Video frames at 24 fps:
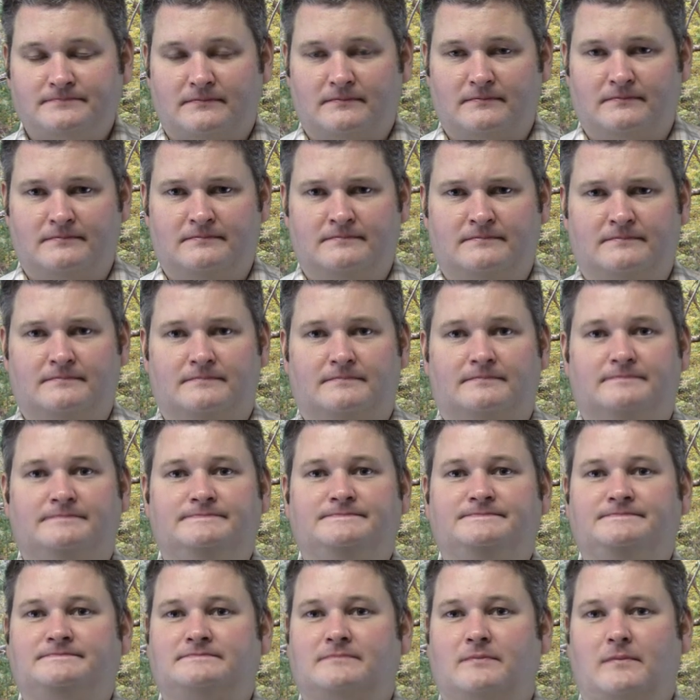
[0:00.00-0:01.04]
Mmm.
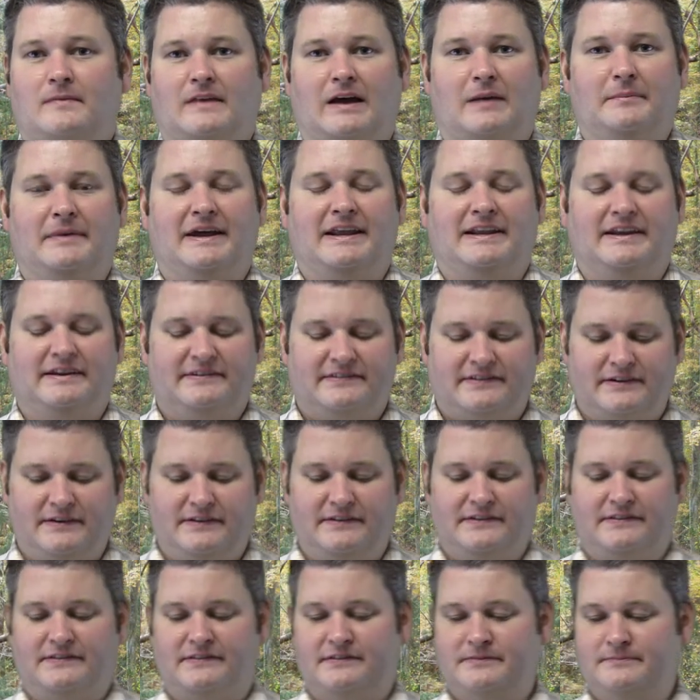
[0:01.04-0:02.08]
I mean, this
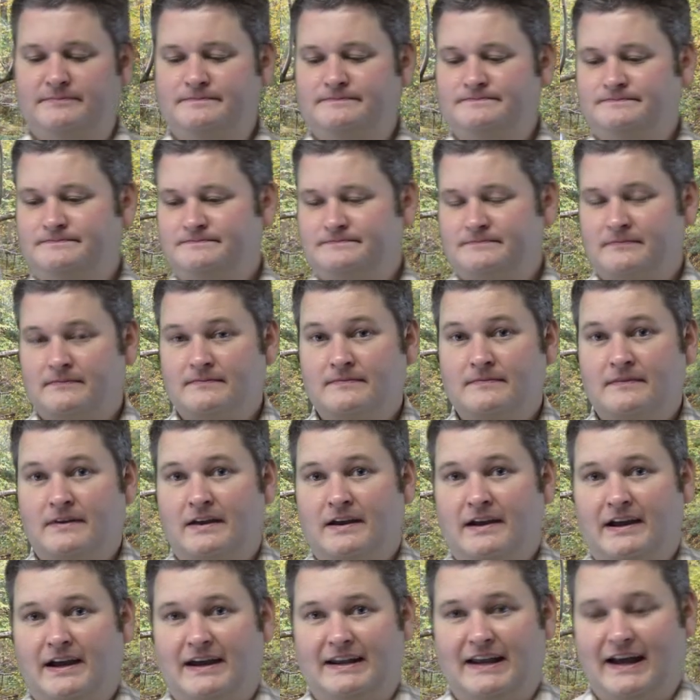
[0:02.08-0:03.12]
is,
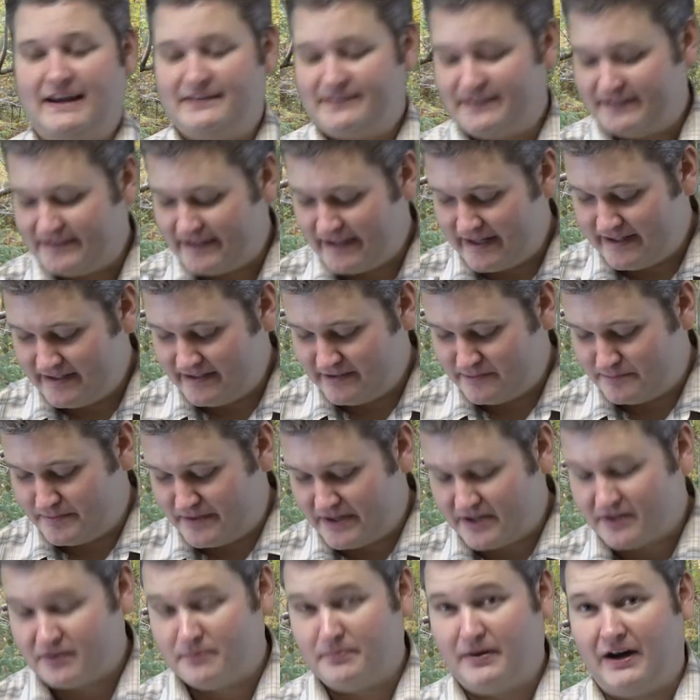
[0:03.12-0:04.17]
and that's the thing, these
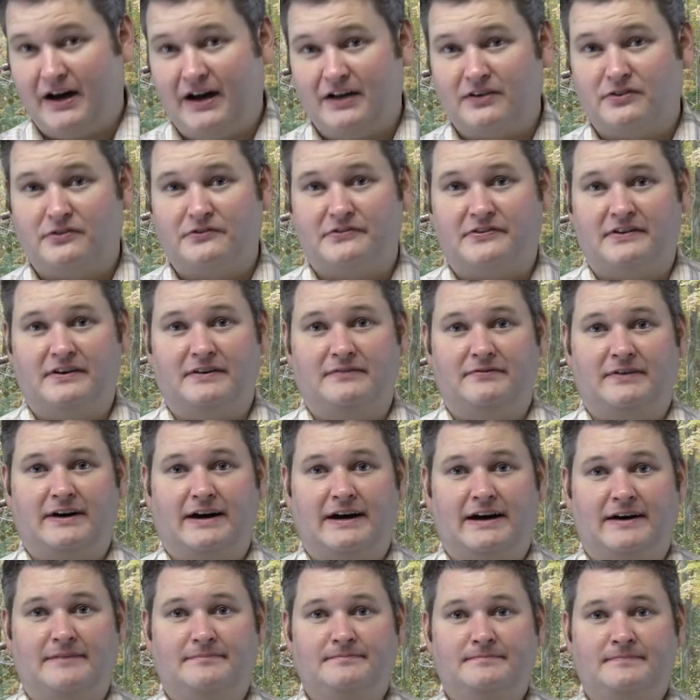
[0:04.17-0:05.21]
bigger bottles of,
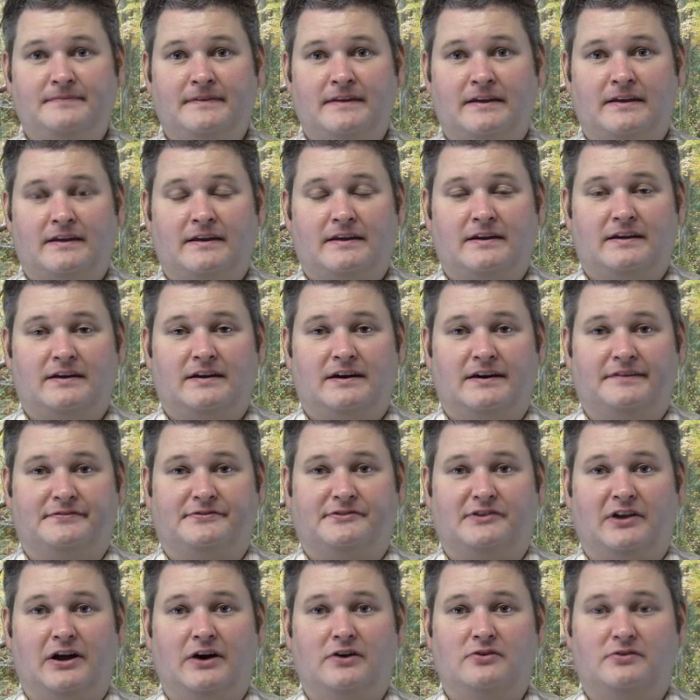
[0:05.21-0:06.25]
uh, of
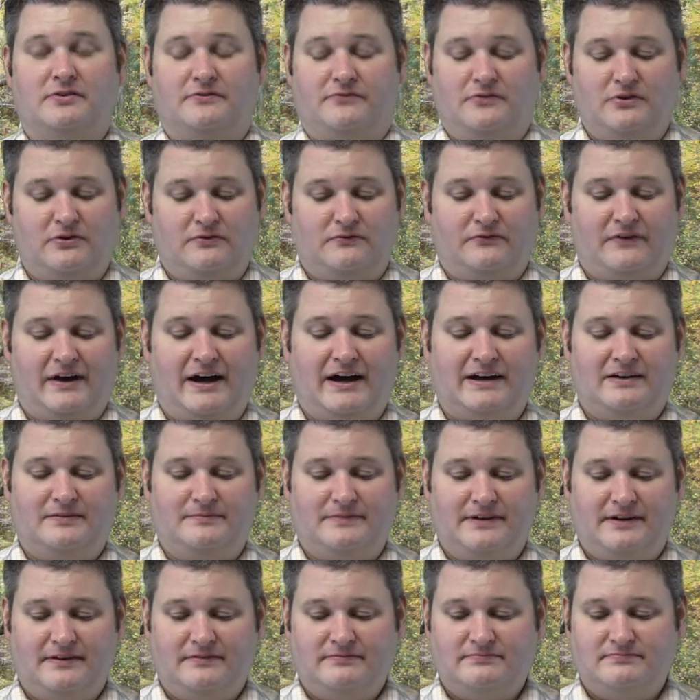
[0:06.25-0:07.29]
stone if you can find them.
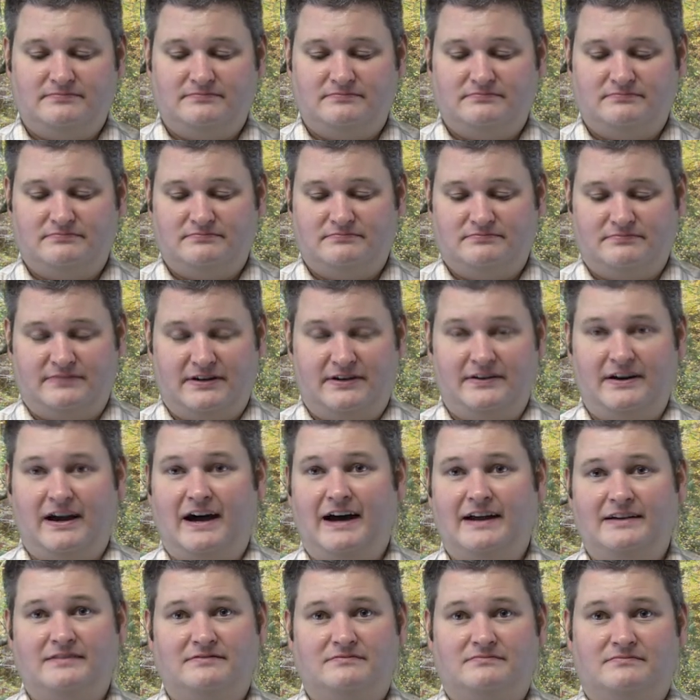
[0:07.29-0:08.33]
They're they're
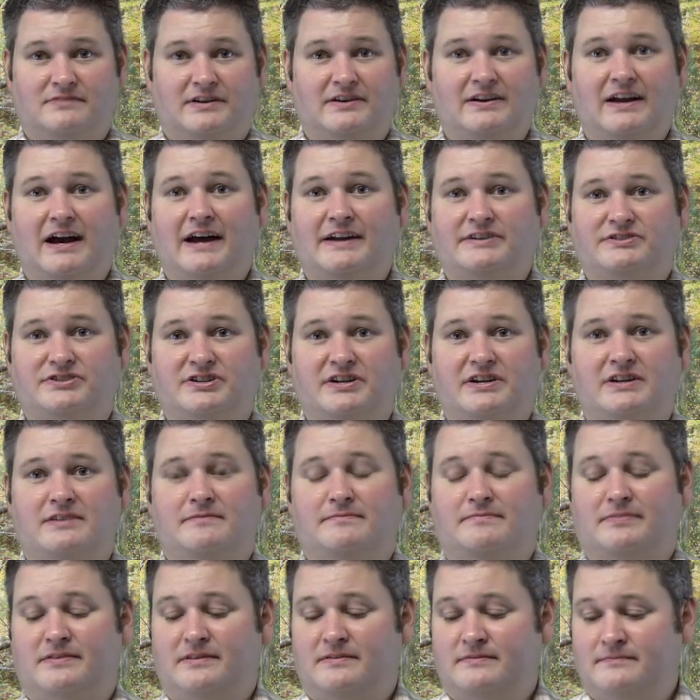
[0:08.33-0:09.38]
not they're not
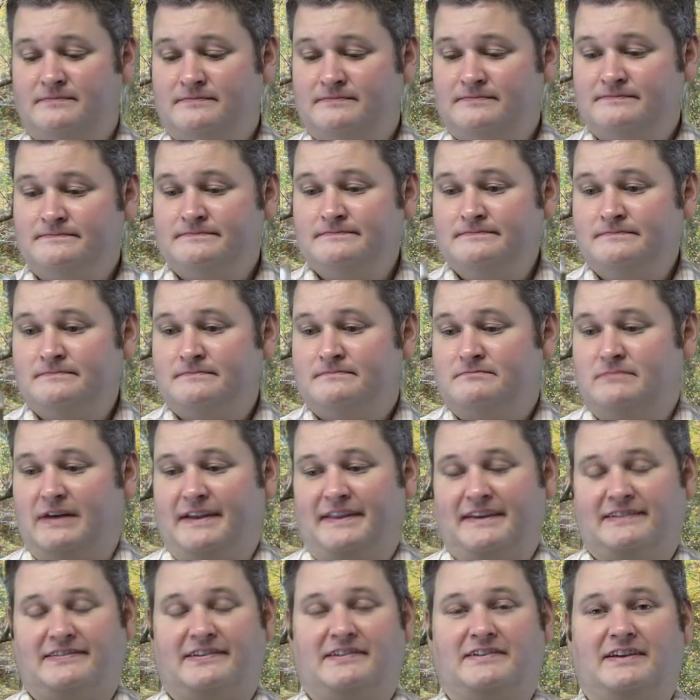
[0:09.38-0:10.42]
cheap, but
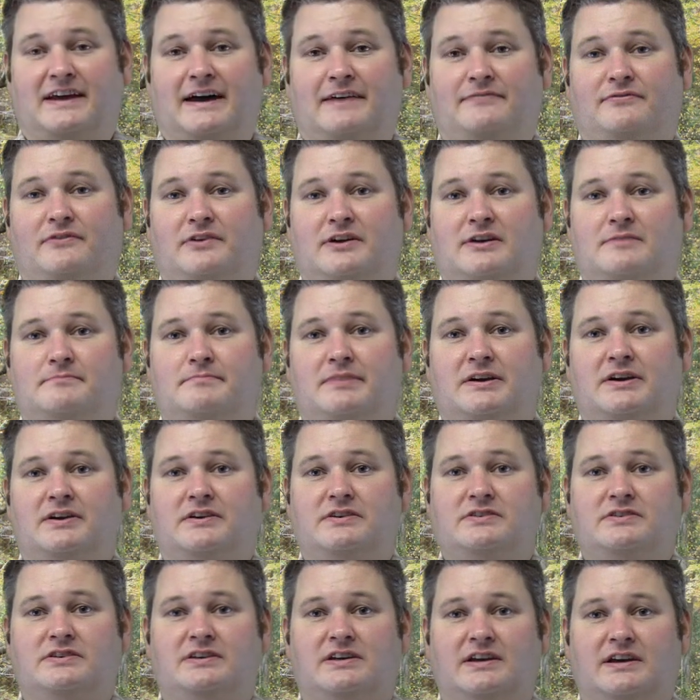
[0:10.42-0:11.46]
this is definitely a beer
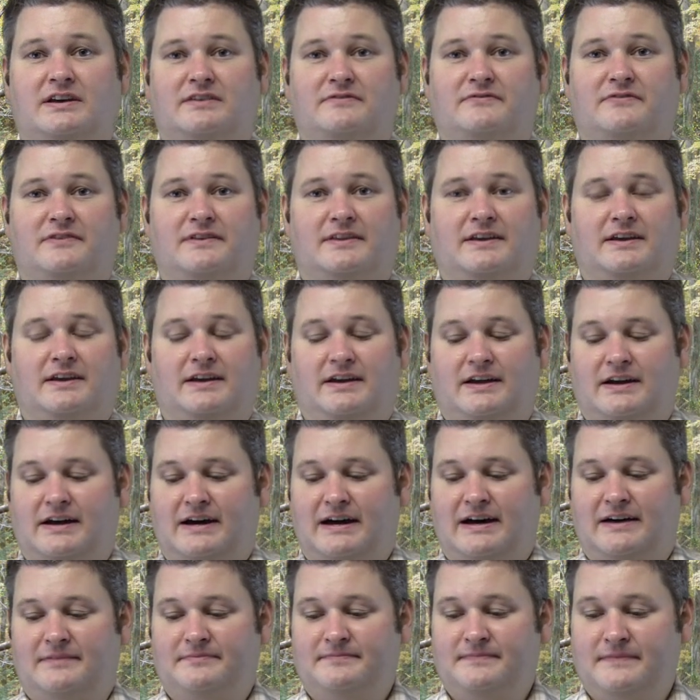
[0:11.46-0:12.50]
you get for the
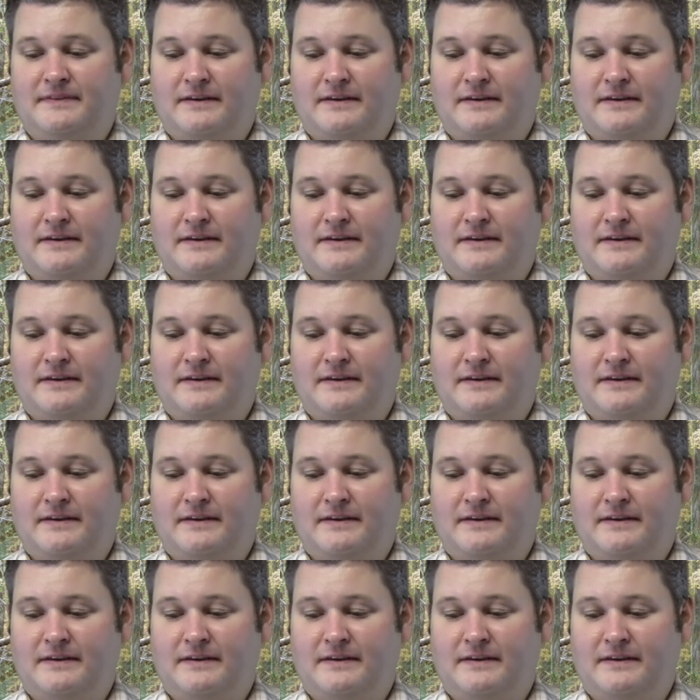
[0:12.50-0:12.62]
uh,